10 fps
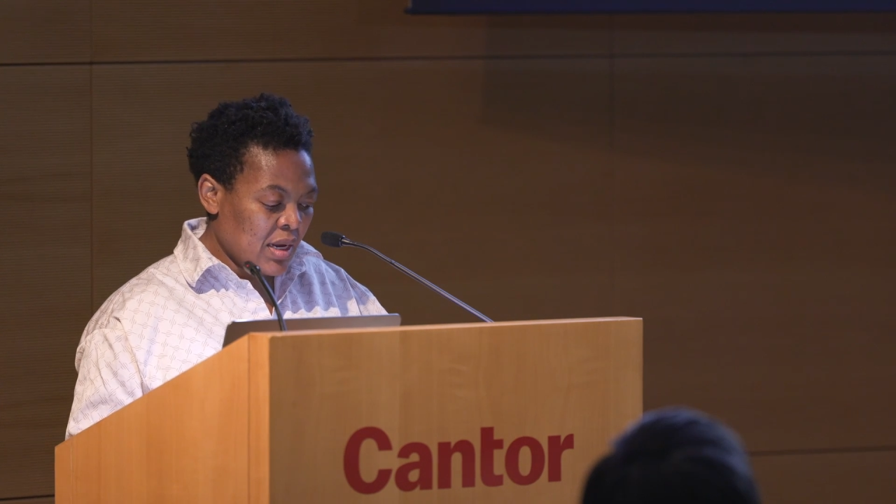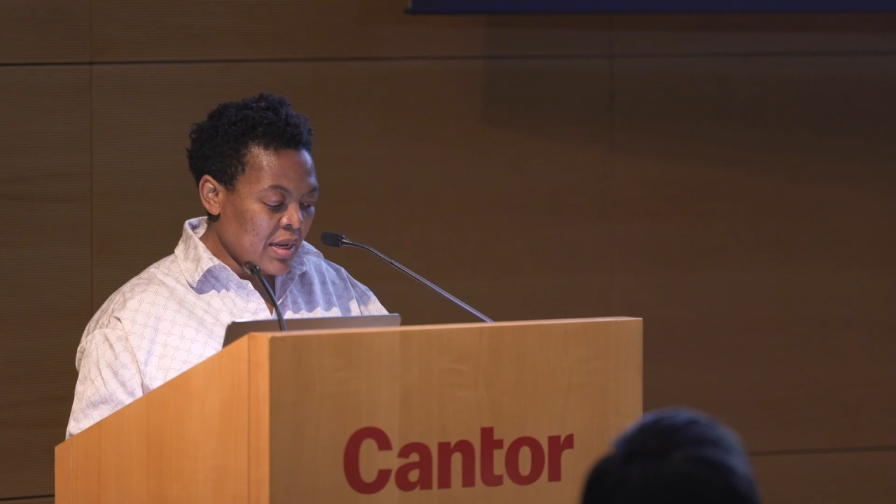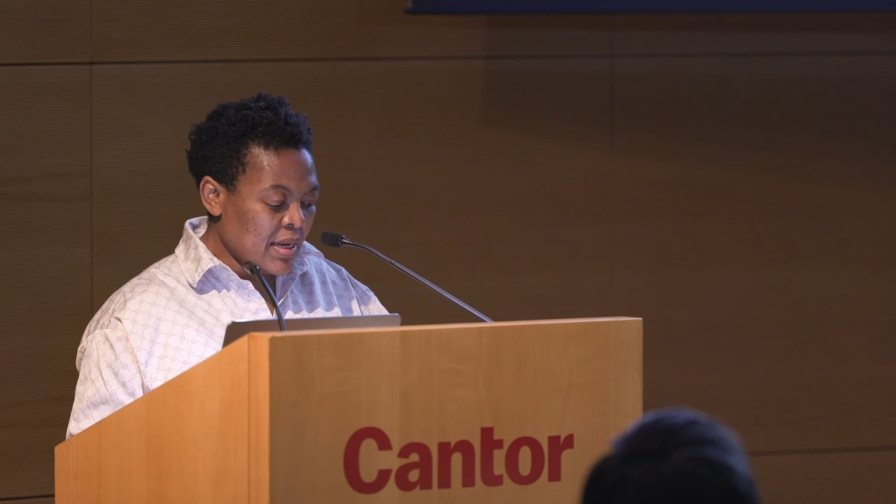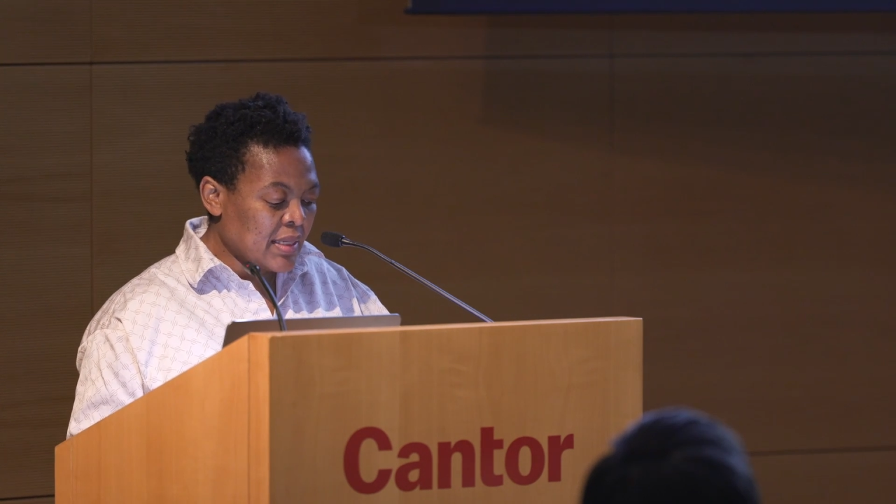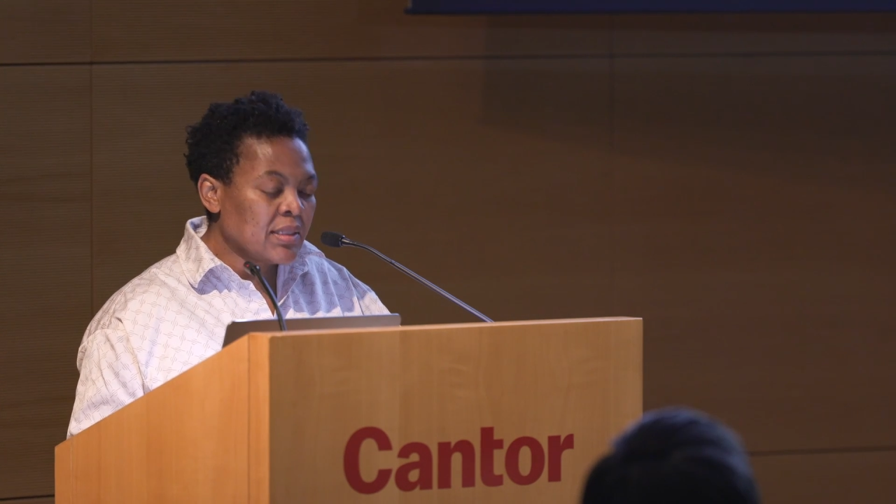
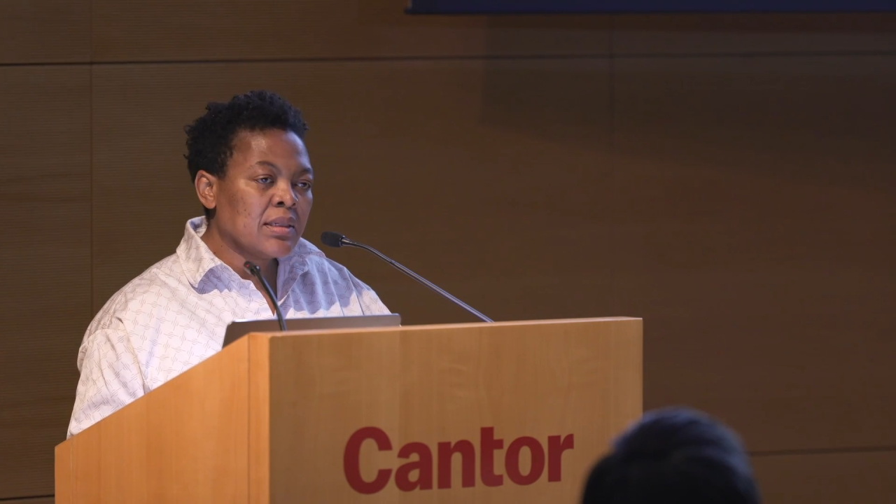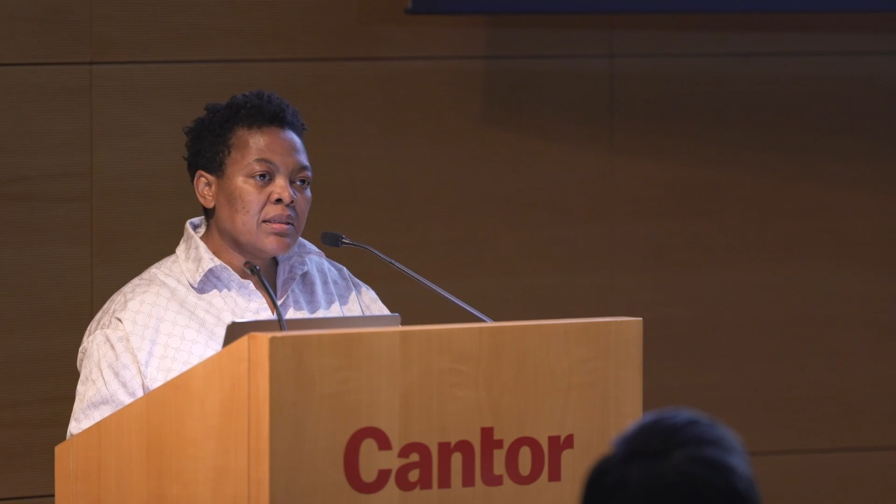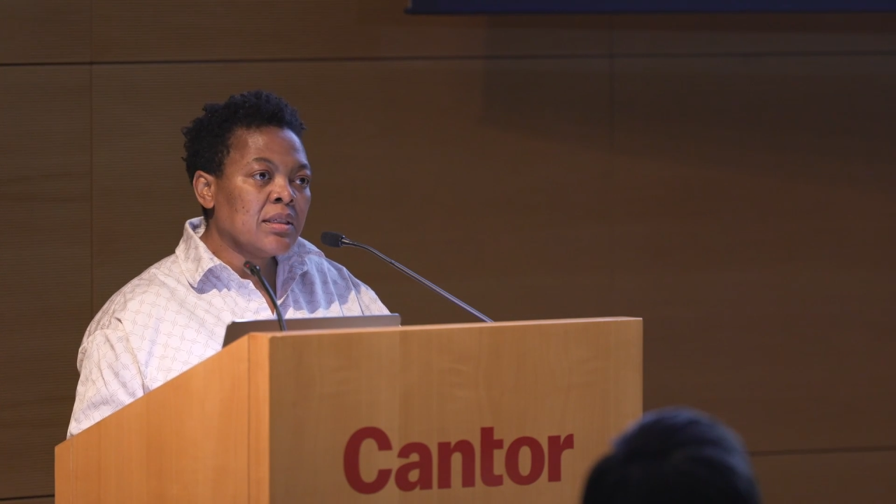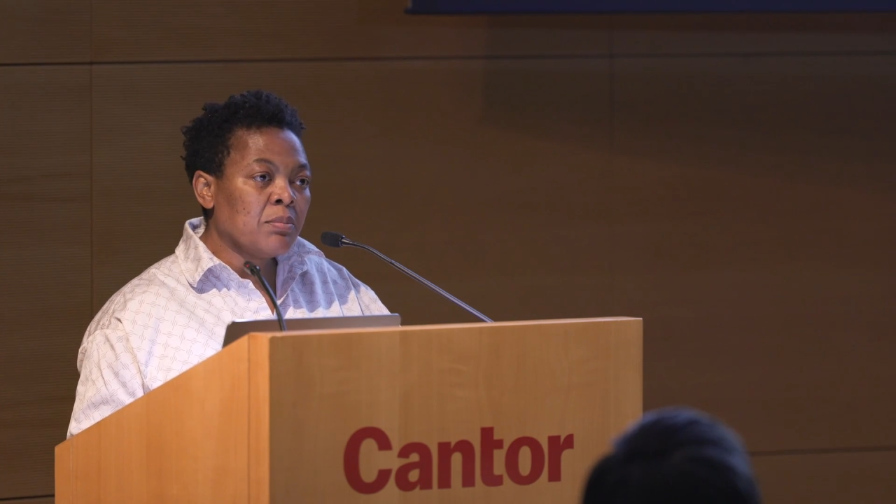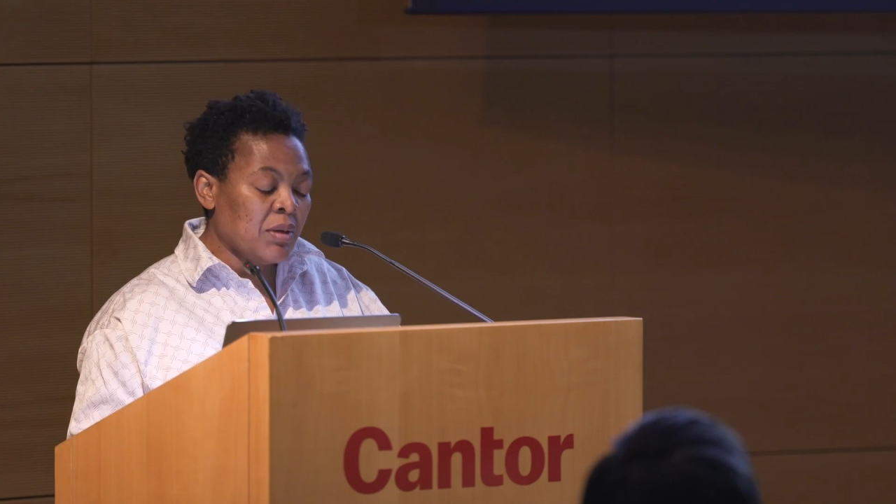yet
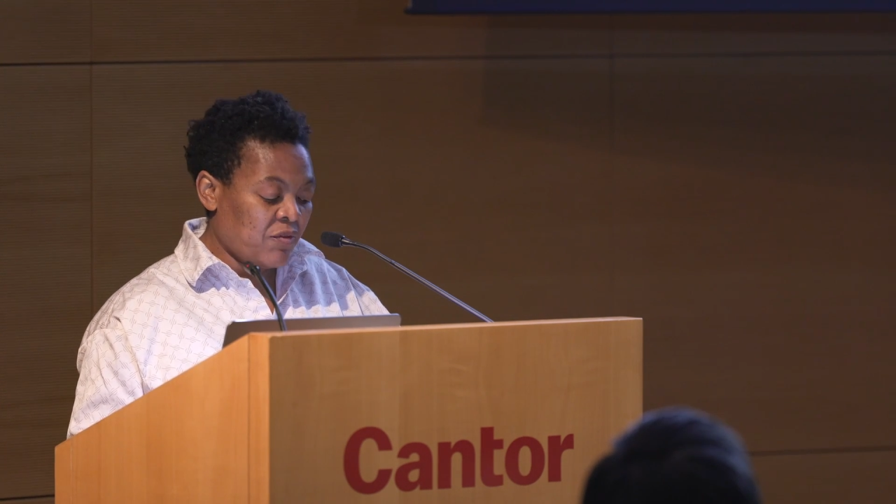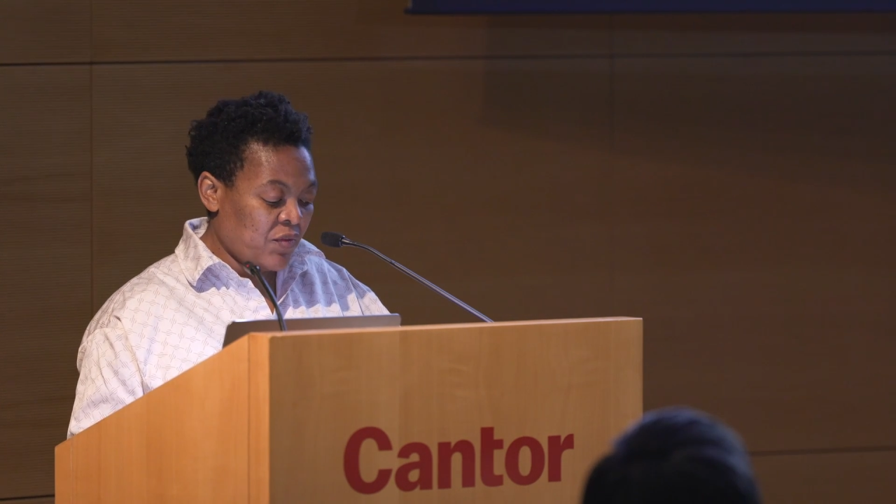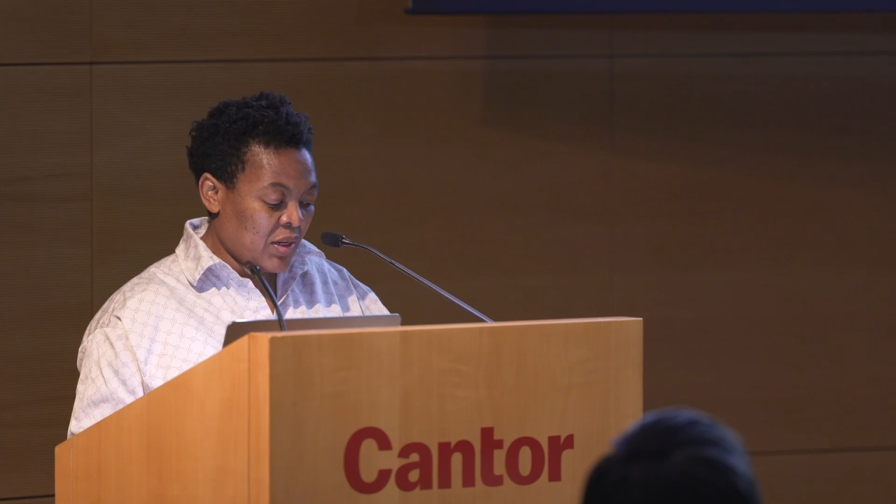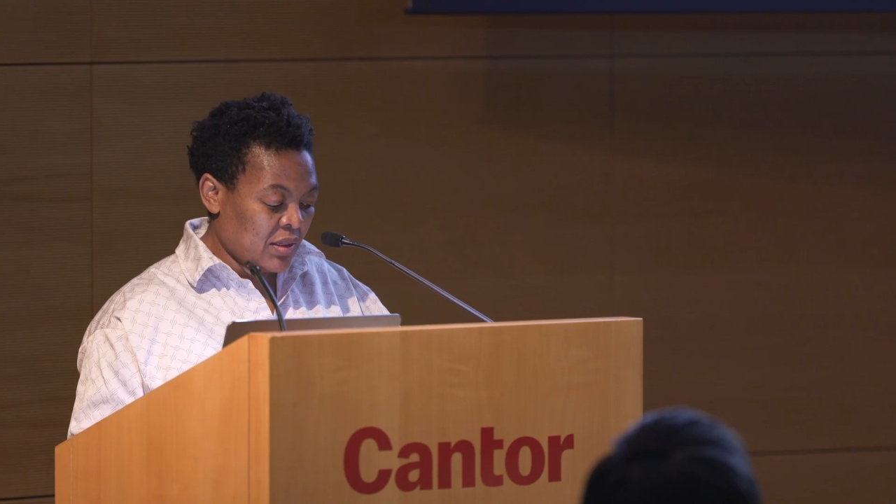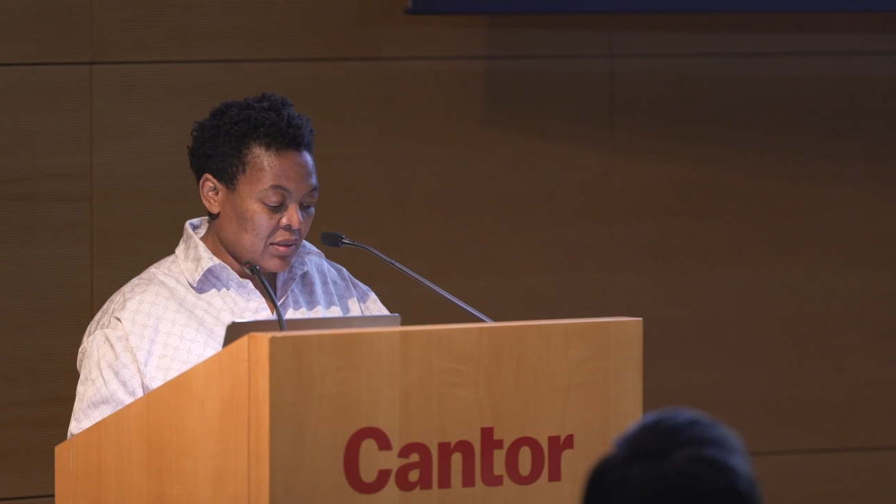deeply
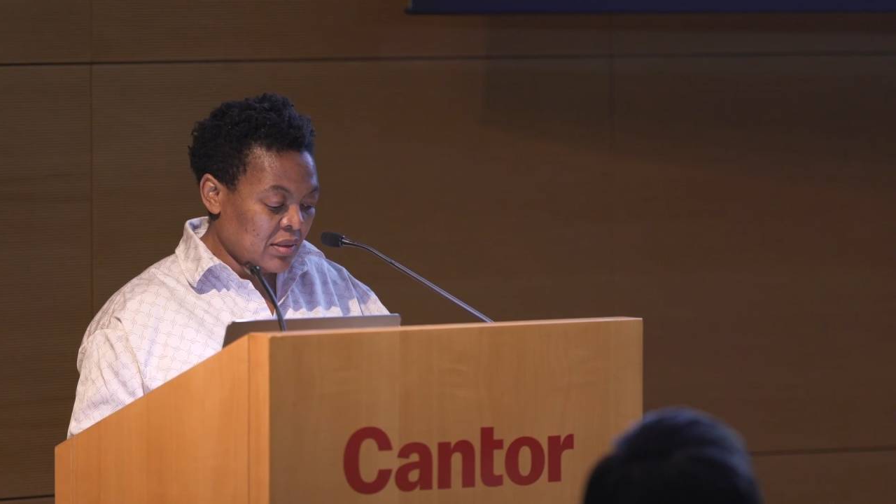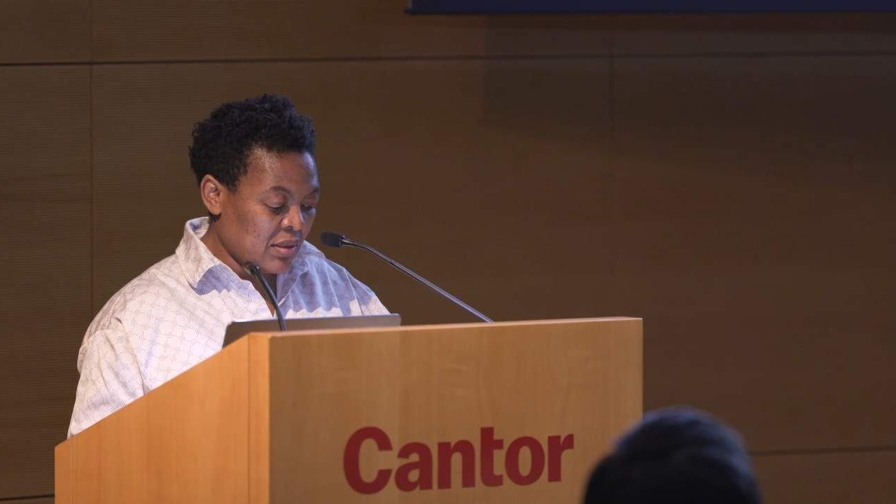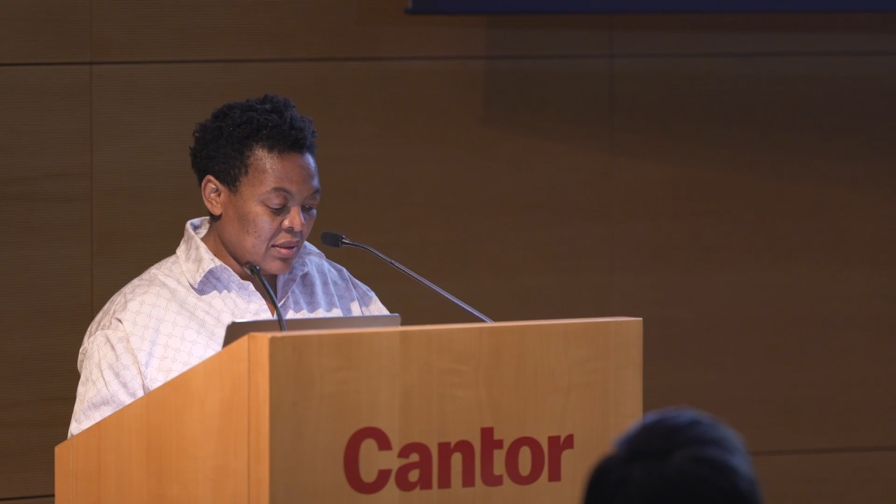felt.